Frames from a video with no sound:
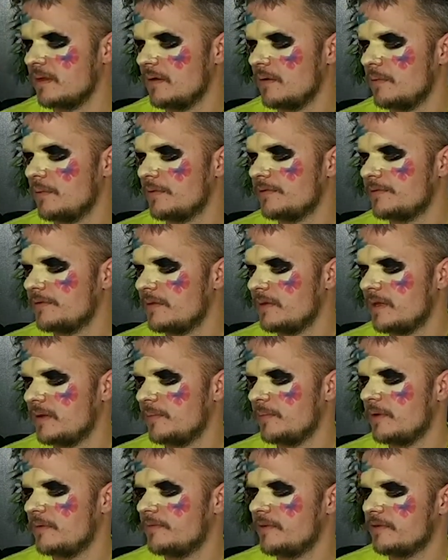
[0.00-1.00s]
What's the
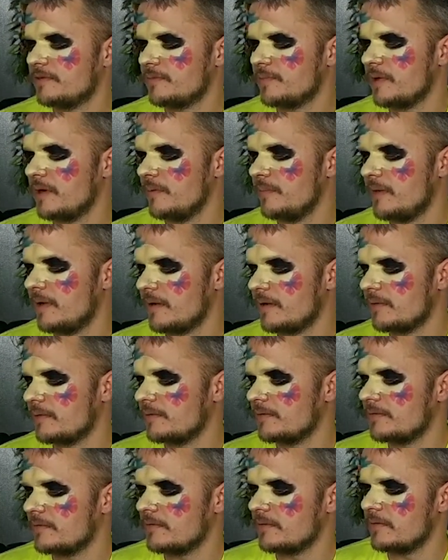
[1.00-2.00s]
name of the spray
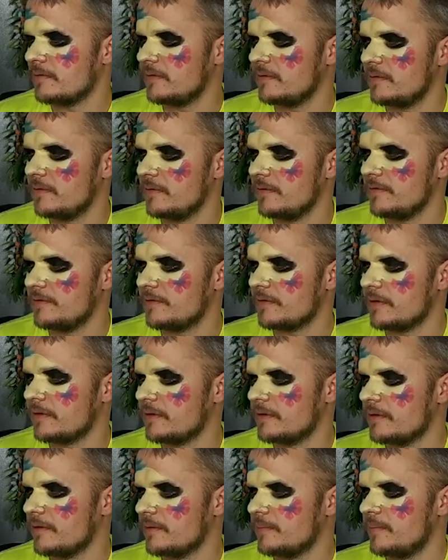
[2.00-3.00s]
bottles you use to get
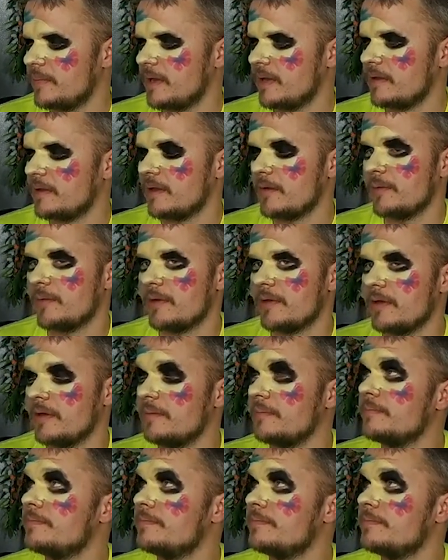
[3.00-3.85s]
the paint liquid again?